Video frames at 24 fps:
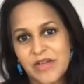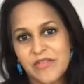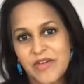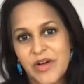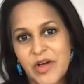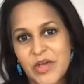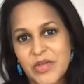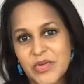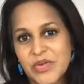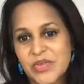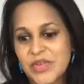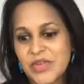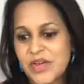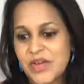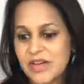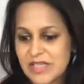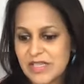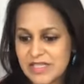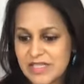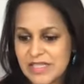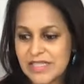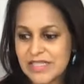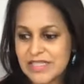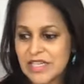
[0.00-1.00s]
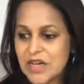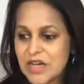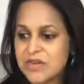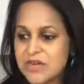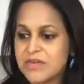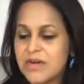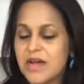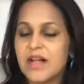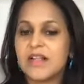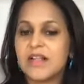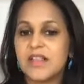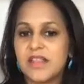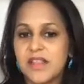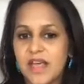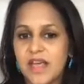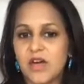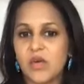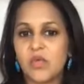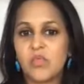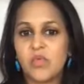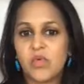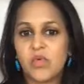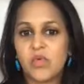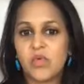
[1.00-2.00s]
father-in-law because he's not well, and that'll
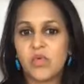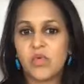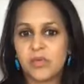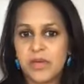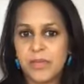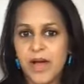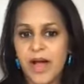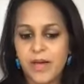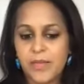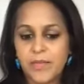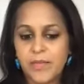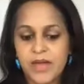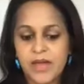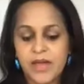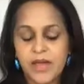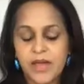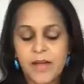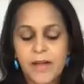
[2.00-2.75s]
warm him up.